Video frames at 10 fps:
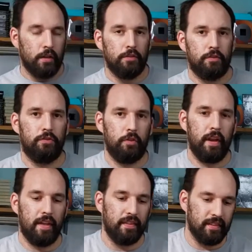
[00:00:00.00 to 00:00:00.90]
So
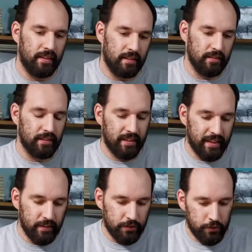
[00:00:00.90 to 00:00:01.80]
yeah, this thing doesn't
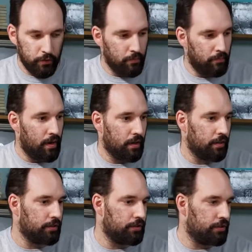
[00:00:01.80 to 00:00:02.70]
need too
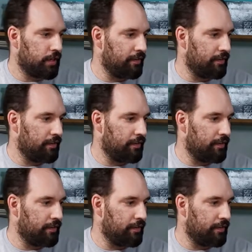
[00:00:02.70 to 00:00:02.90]
much.